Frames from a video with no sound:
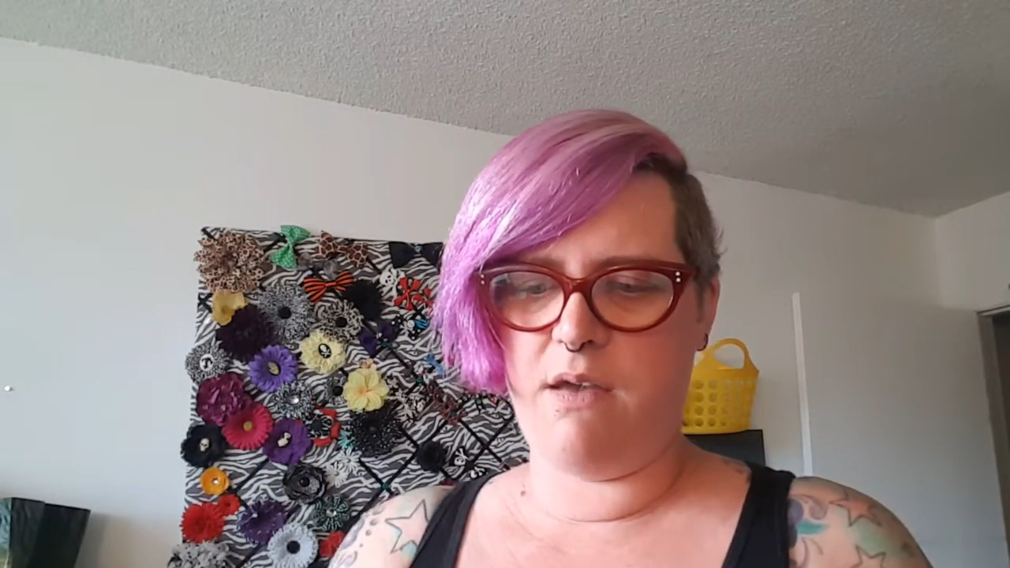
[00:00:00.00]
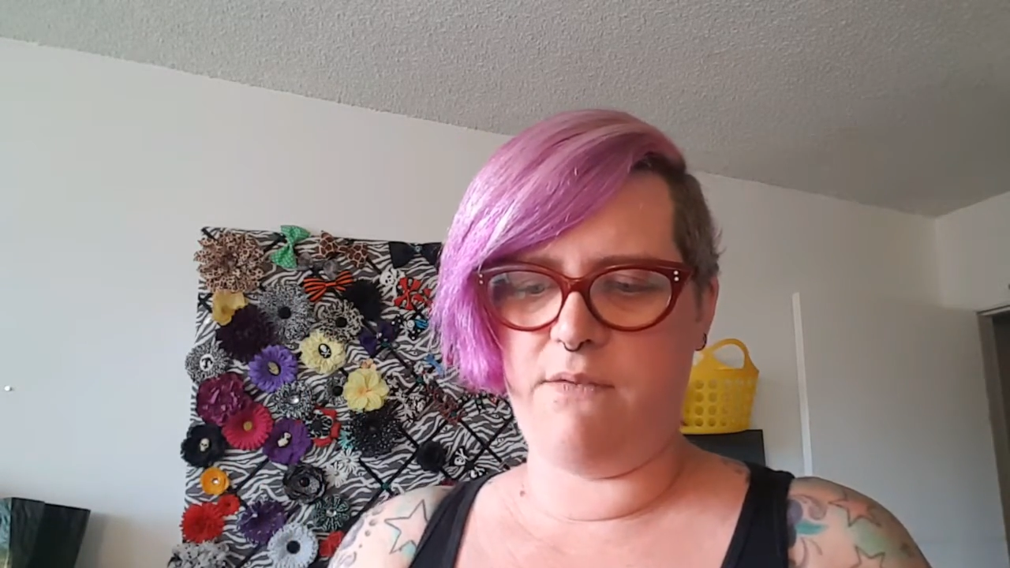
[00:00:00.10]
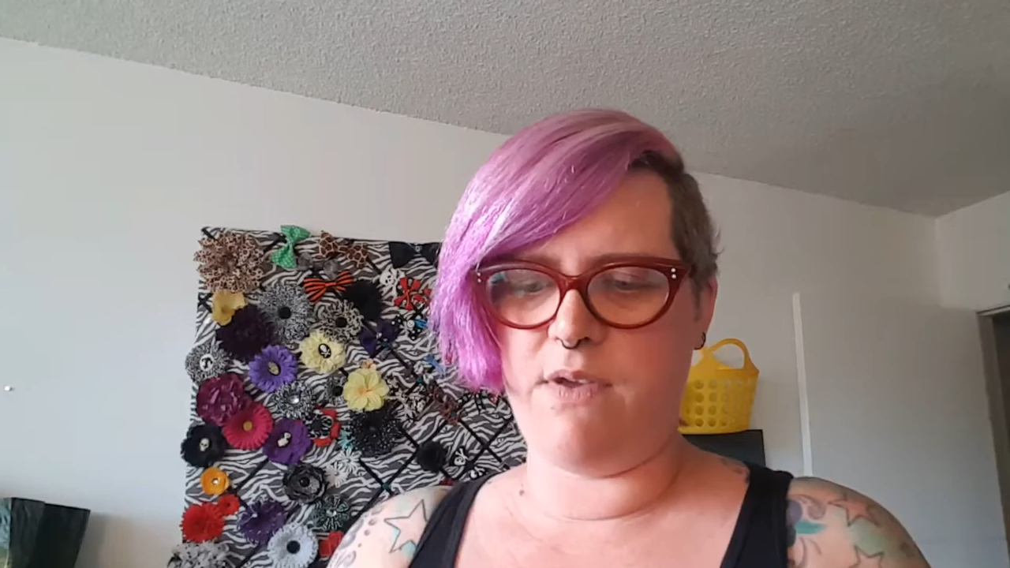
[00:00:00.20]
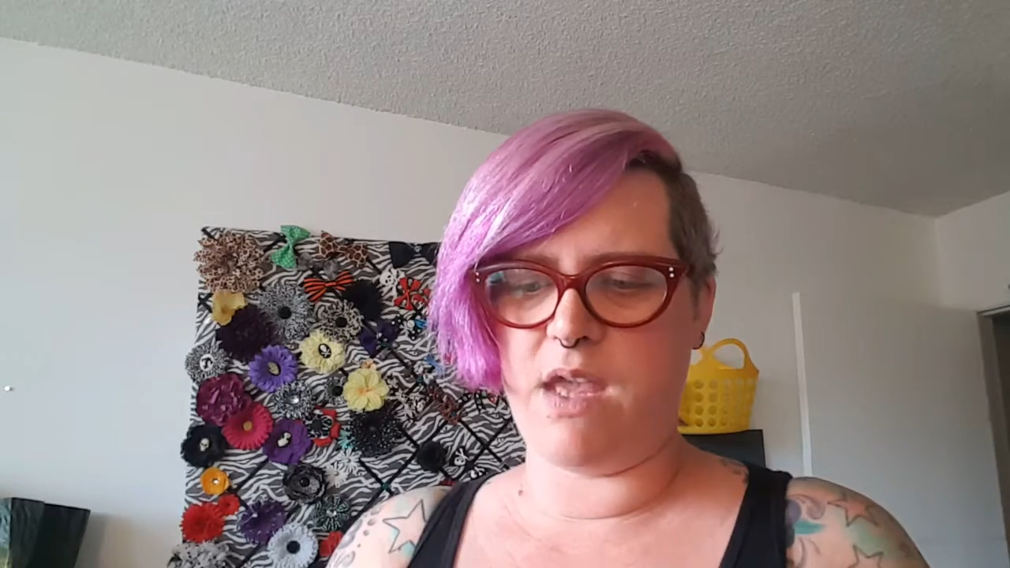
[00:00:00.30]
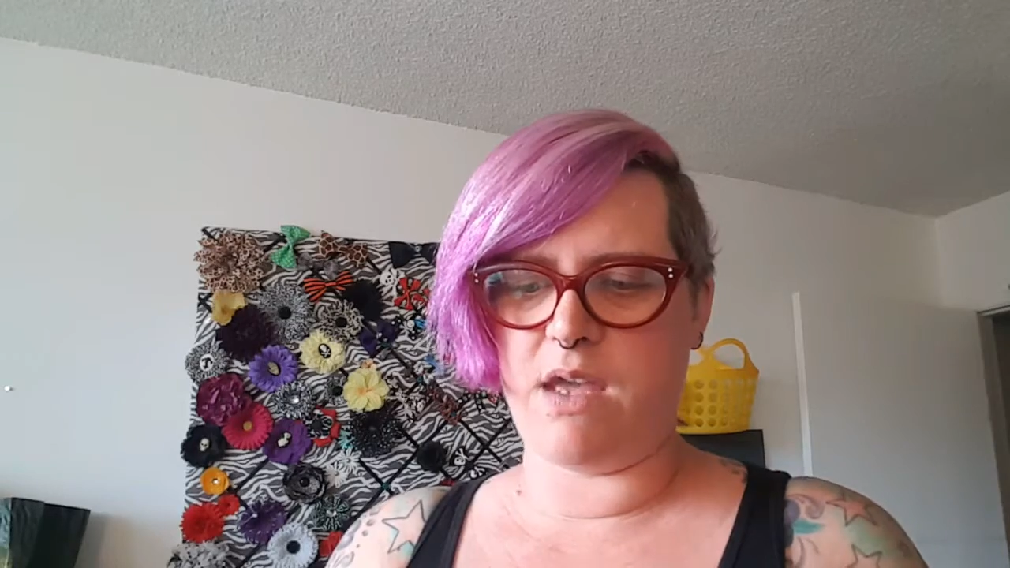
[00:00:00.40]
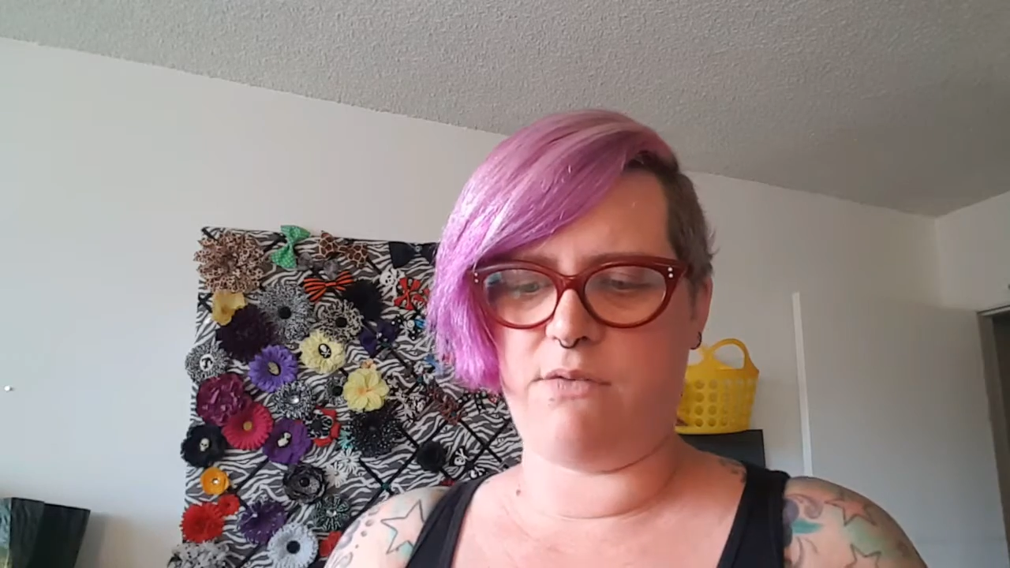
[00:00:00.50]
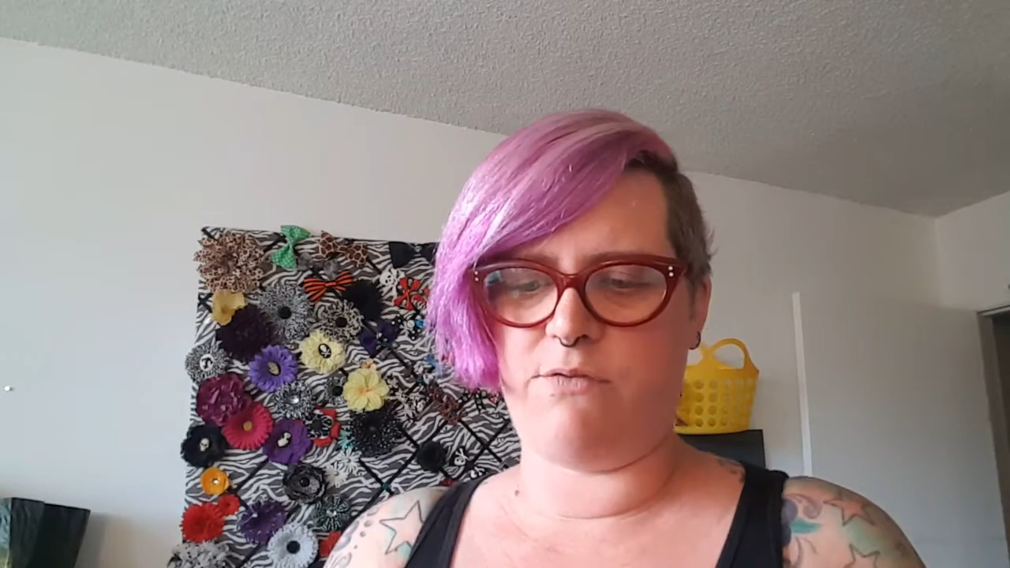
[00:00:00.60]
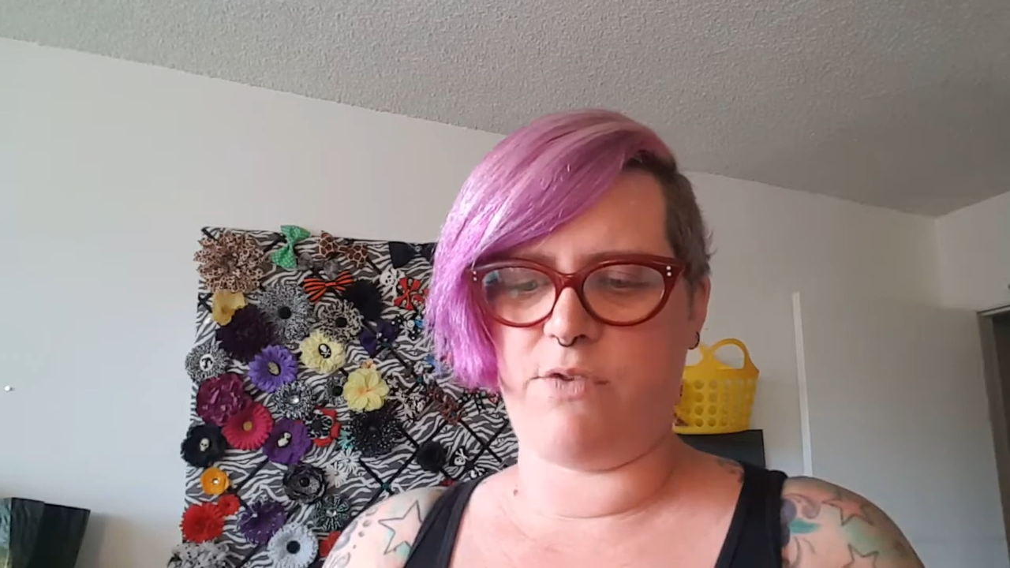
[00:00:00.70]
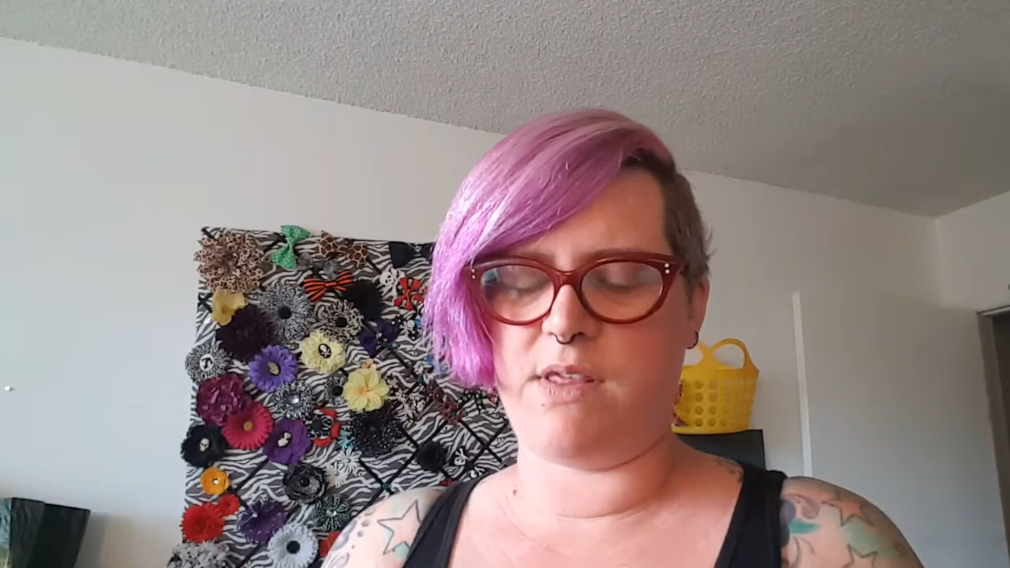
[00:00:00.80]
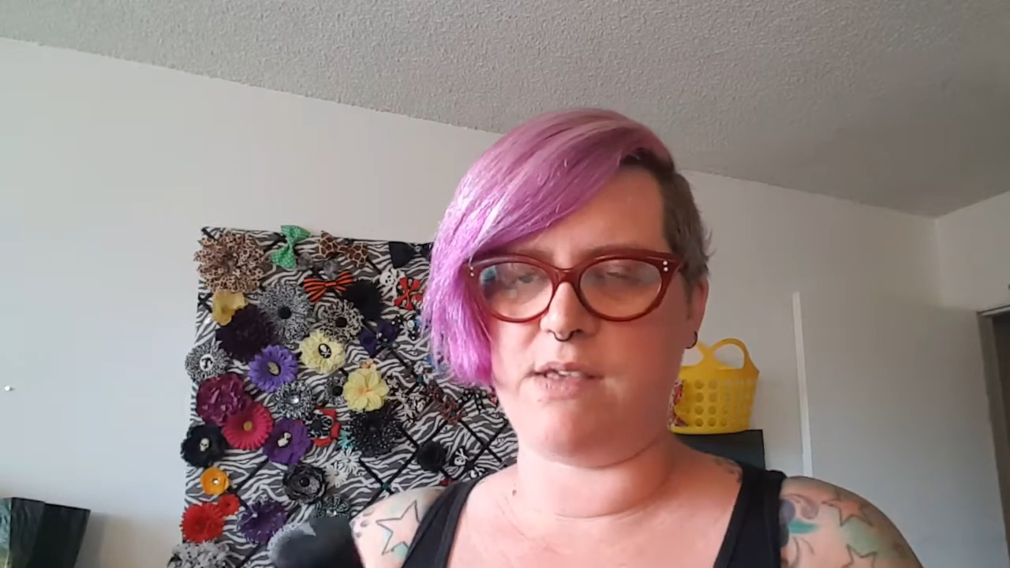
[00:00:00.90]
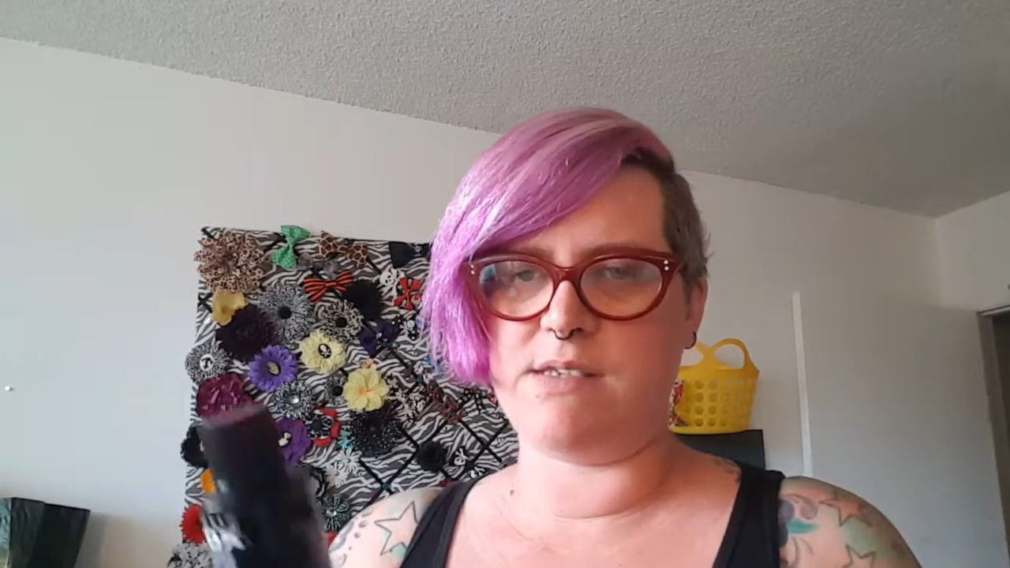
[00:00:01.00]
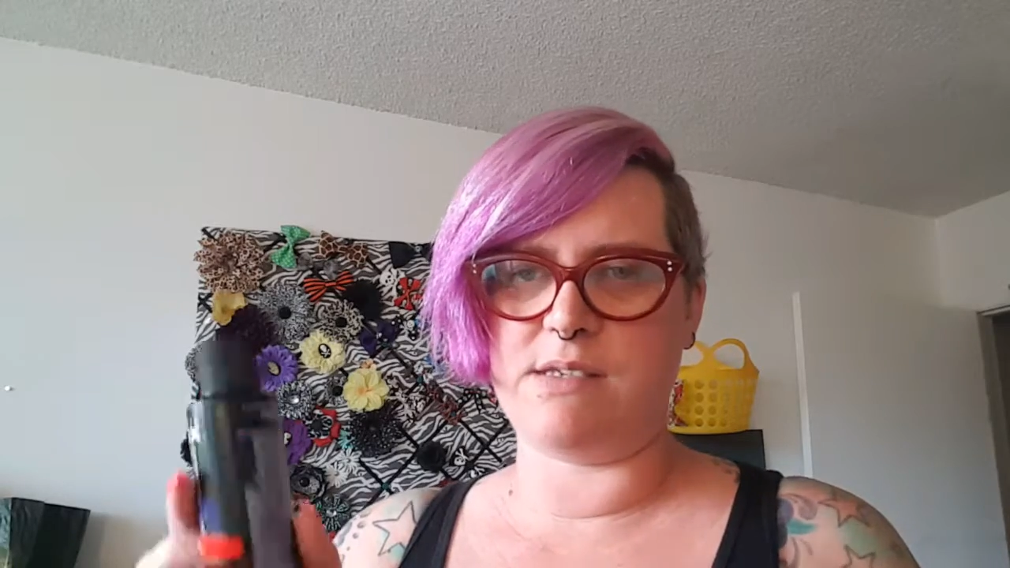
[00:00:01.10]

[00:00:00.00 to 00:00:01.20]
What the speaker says: vegan free.